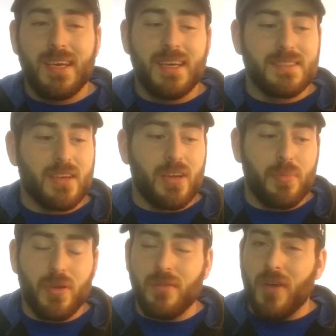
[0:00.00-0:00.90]
Is they're going
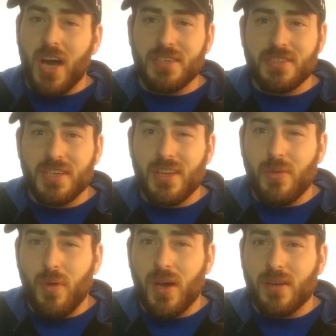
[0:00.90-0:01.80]
to put off oxygen in
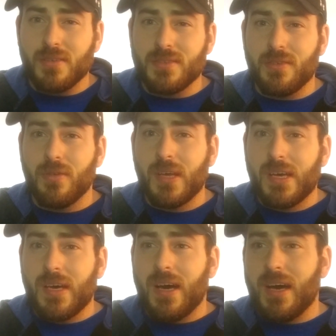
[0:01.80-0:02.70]
the water, so
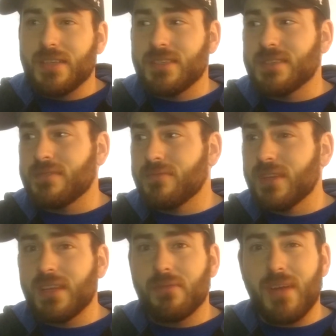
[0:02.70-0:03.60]
it just
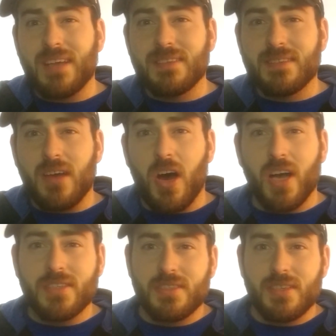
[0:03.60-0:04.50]
really raises the
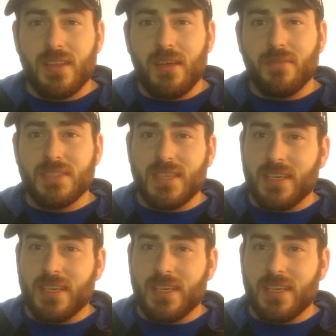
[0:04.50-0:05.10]
oxygen levels.